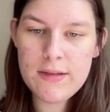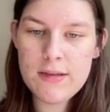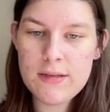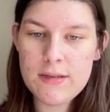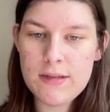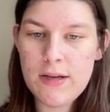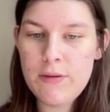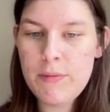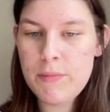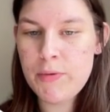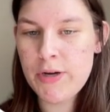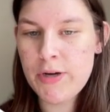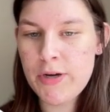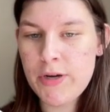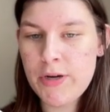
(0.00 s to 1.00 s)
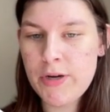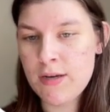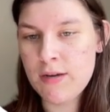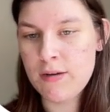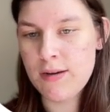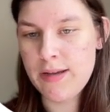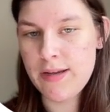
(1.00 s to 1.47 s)
the glioma
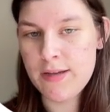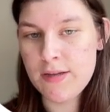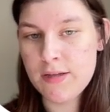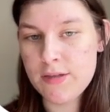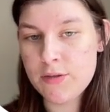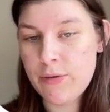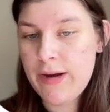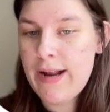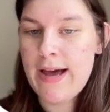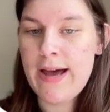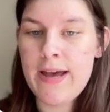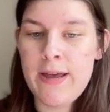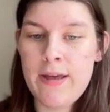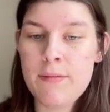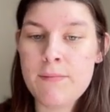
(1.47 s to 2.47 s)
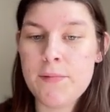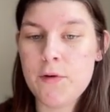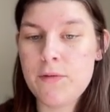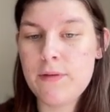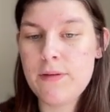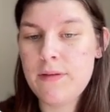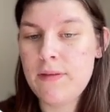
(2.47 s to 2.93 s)
prediction is quite high in
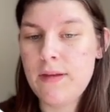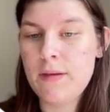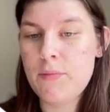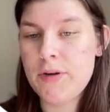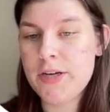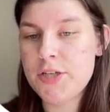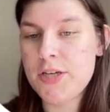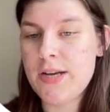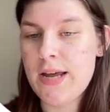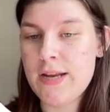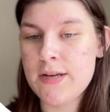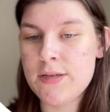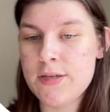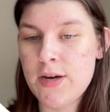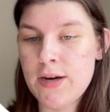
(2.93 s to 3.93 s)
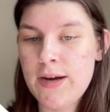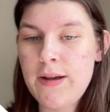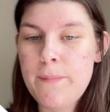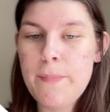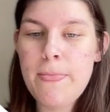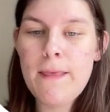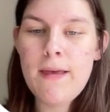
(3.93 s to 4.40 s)
both the prediction and
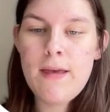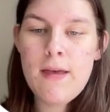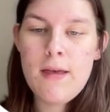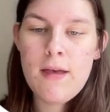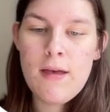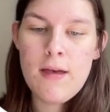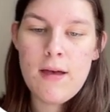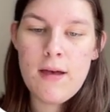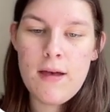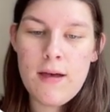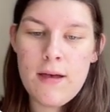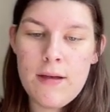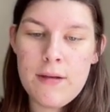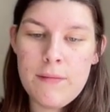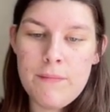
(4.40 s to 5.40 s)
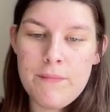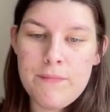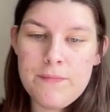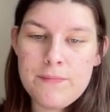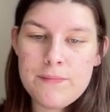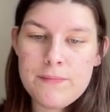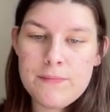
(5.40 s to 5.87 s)
target.
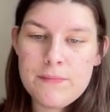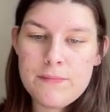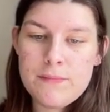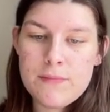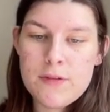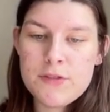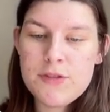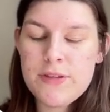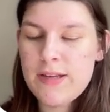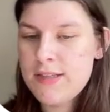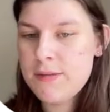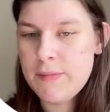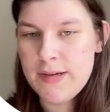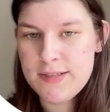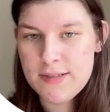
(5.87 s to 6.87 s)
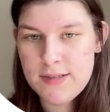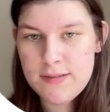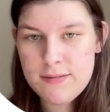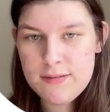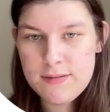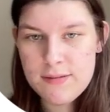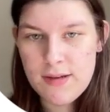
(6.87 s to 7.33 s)
So that's
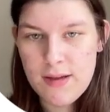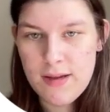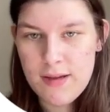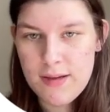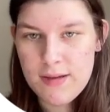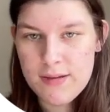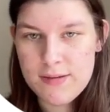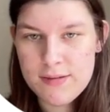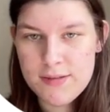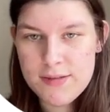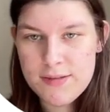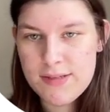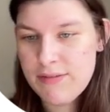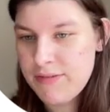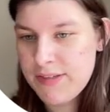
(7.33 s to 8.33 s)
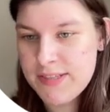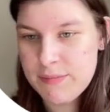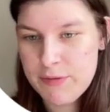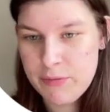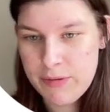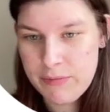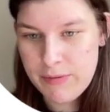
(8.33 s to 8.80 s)
amazing and definitely
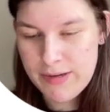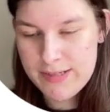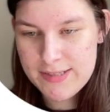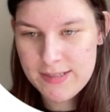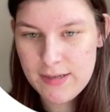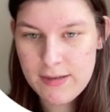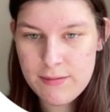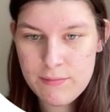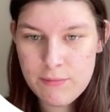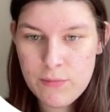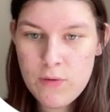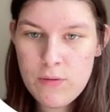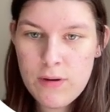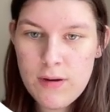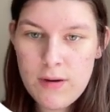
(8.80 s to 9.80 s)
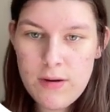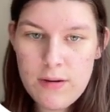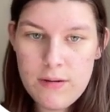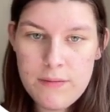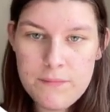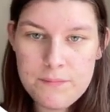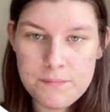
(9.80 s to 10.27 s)
something we'd want to see more.